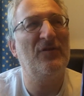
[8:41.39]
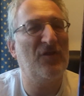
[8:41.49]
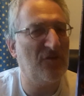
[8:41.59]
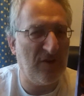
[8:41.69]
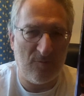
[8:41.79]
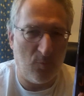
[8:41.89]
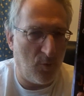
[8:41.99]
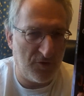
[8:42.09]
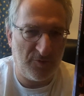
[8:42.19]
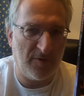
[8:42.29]
just didn't
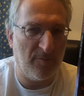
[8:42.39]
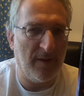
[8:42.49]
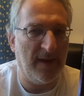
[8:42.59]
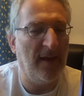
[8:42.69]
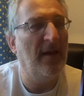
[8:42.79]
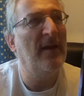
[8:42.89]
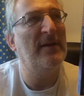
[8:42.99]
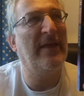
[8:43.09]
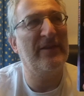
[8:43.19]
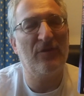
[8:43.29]
wash with me.
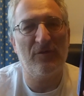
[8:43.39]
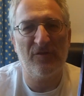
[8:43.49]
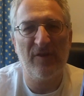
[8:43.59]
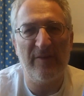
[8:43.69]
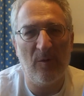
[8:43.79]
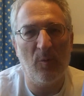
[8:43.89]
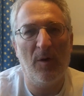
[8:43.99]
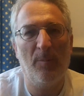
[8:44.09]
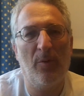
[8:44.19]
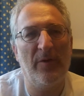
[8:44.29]
Now, that's not to say there
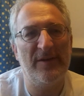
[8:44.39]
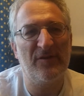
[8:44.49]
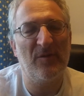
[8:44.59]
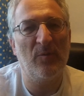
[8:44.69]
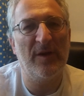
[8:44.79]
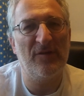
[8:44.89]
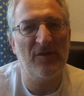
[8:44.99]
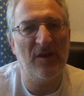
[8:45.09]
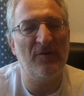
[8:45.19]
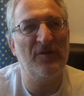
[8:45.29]
weren't points in
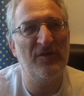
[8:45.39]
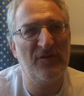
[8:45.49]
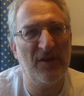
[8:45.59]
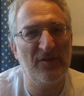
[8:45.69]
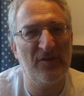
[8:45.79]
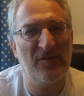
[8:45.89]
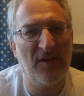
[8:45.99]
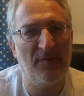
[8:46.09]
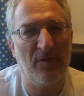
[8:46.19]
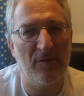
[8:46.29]
which, she's
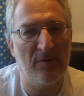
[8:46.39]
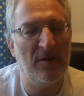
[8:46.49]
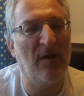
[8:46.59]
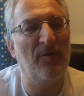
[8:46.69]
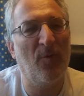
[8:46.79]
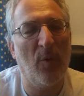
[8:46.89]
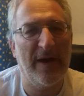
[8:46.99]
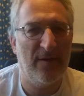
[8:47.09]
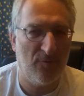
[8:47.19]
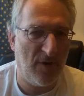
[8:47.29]
67. The
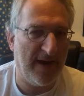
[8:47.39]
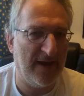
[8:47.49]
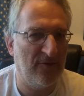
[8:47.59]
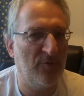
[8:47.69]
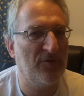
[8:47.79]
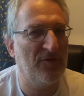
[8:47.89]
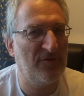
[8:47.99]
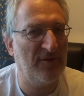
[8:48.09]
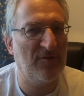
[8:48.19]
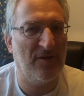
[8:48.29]
way it read was
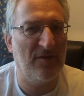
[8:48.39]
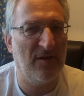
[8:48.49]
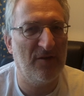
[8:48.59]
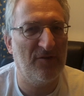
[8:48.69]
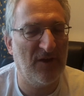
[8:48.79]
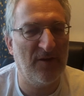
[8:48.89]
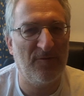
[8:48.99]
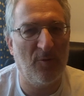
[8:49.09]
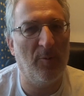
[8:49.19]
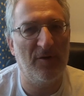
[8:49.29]
that she was herself
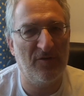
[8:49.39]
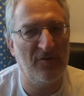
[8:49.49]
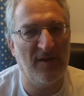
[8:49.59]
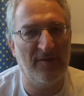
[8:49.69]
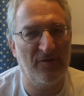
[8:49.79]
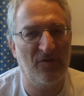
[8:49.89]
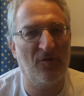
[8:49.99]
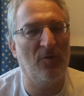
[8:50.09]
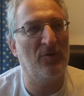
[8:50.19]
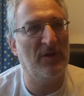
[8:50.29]
almost at death's
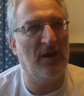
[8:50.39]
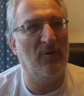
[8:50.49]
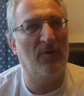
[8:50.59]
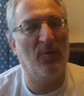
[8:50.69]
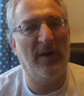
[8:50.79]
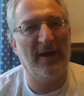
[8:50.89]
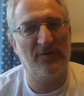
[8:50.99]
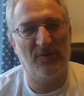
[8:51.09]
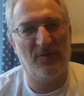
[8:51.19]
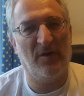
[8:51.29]
door, on the way
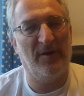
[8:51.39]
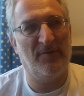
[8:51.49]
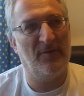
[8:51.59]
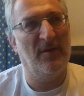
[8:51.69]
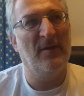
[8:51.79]
out of life,